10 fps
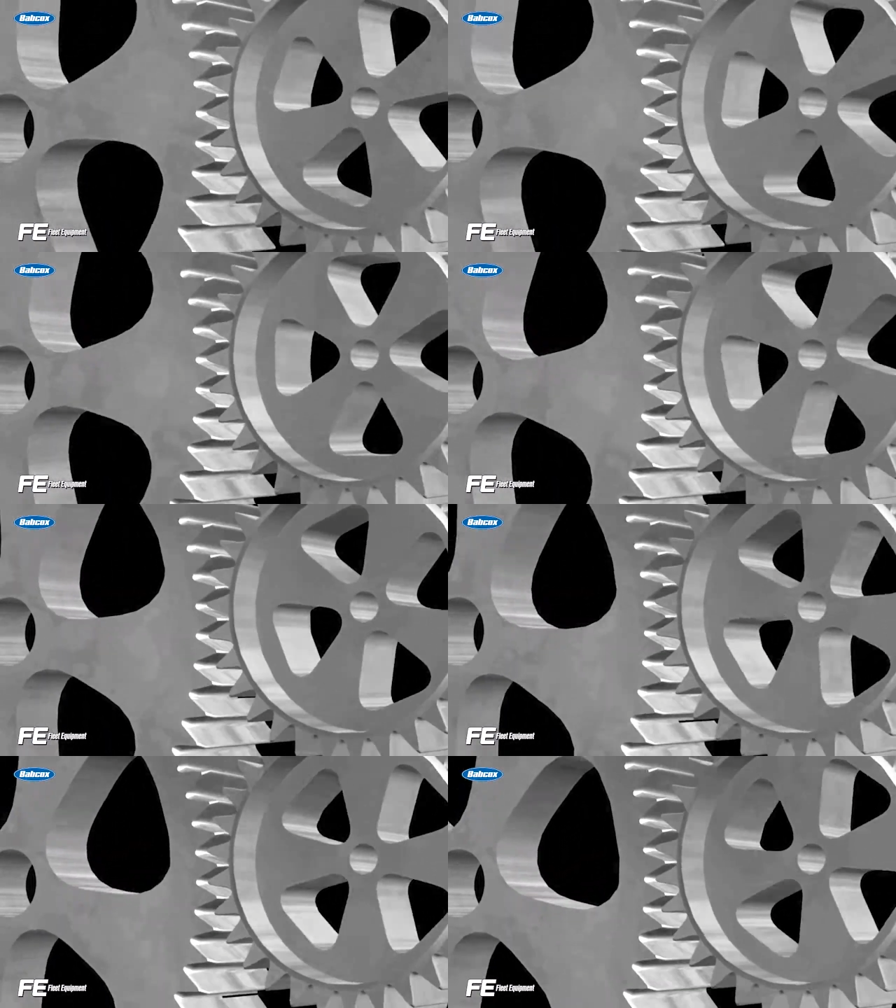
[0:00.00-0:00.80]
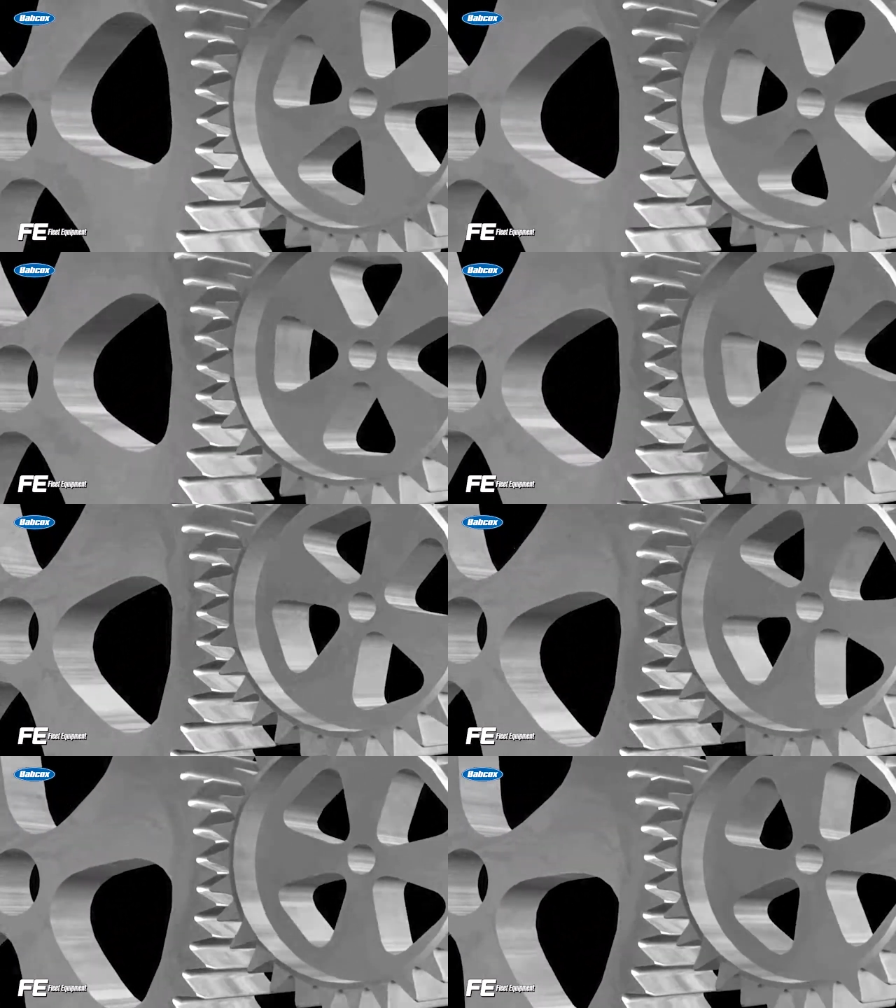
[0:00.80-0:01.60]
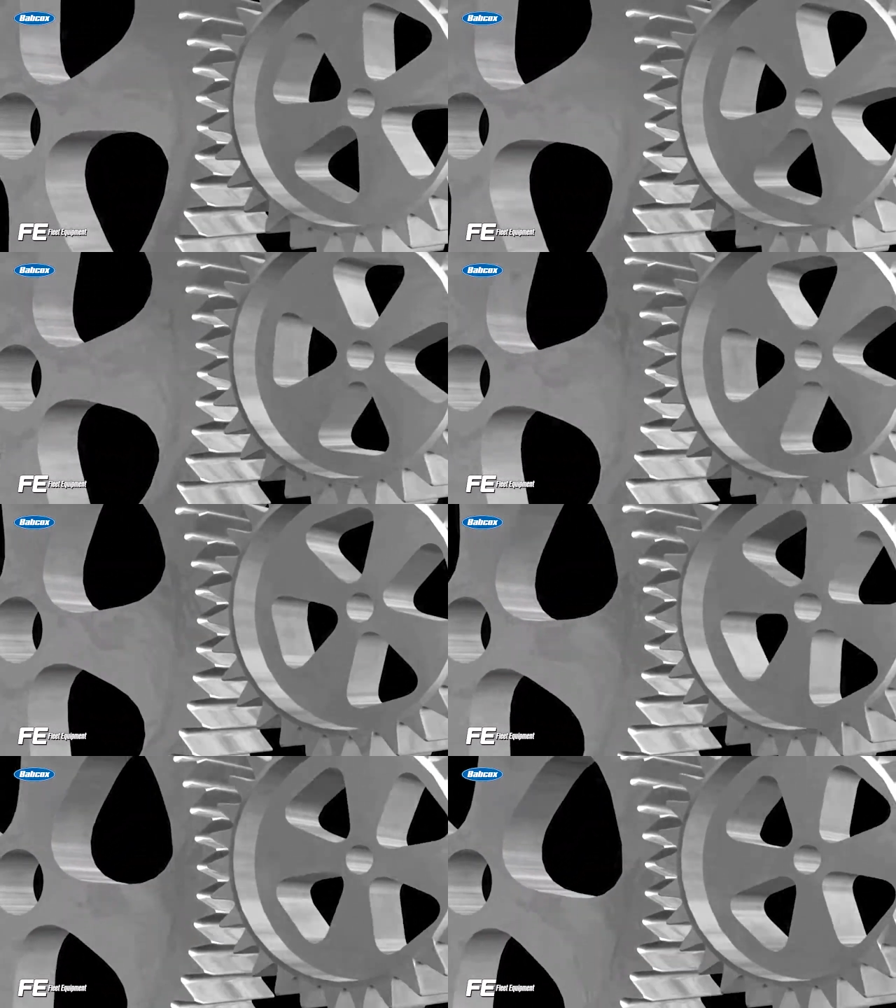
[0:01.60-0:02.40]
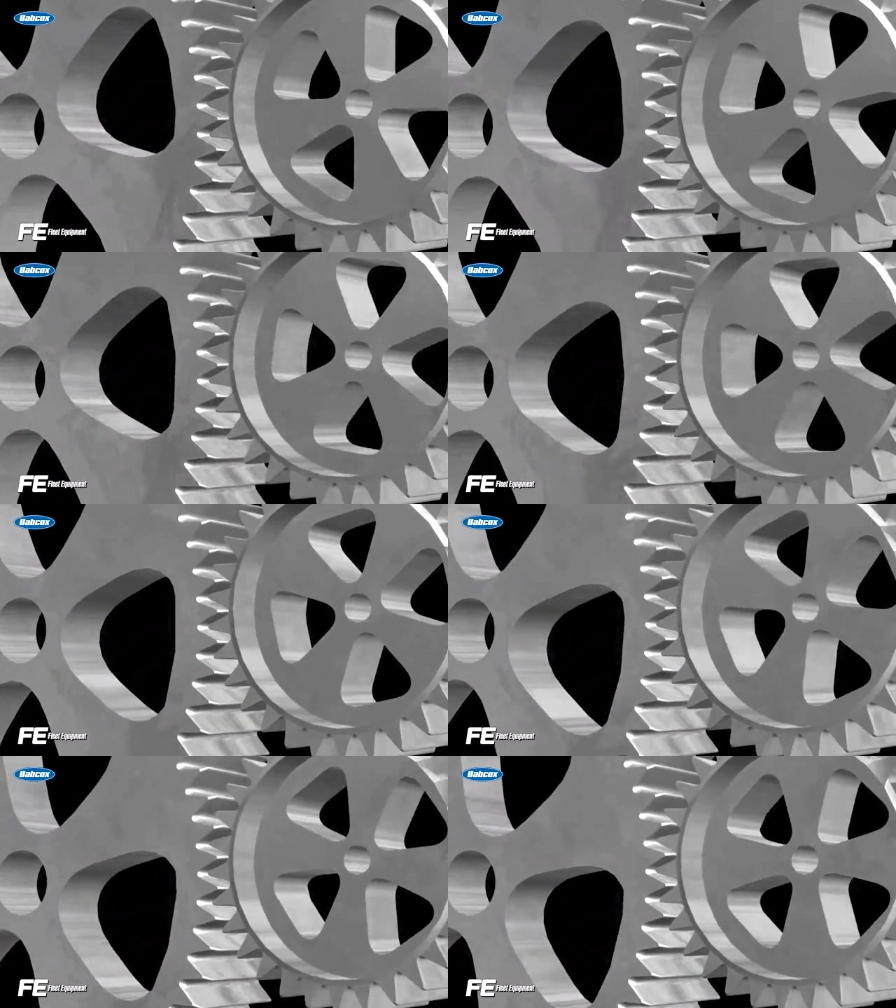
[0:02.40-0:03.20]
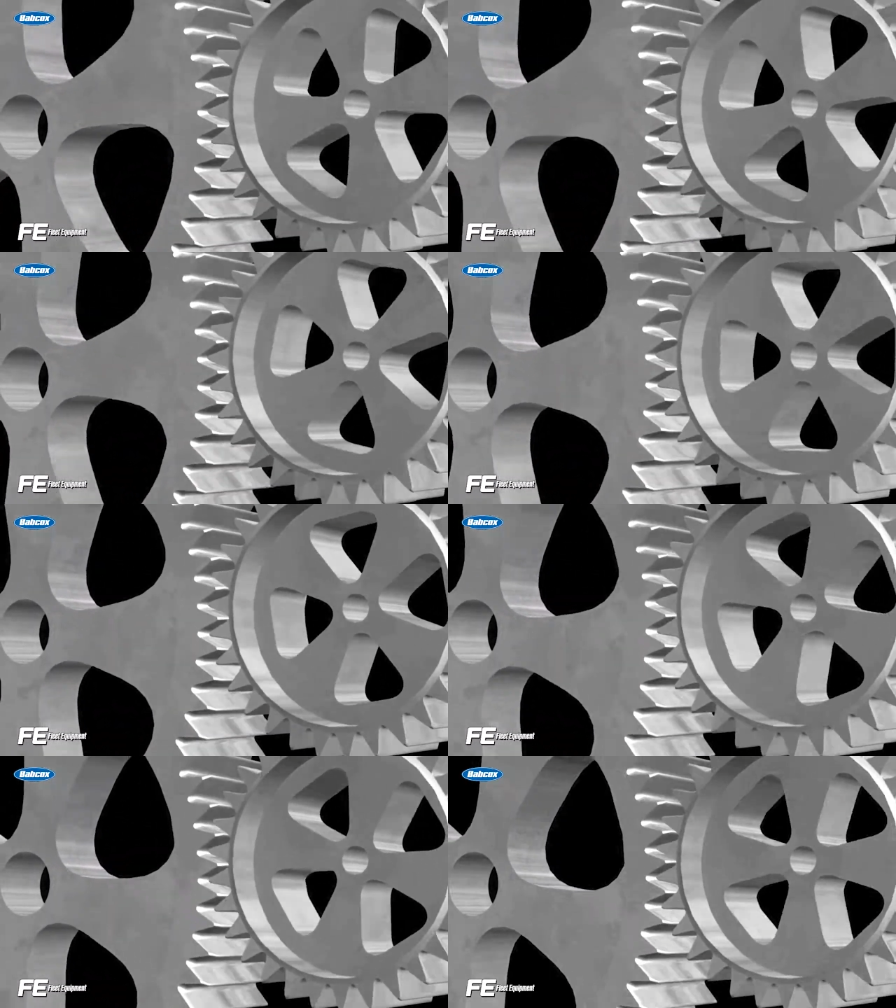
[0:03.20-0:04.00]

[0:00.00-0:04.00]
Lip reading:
Nobody's mouth can be seen.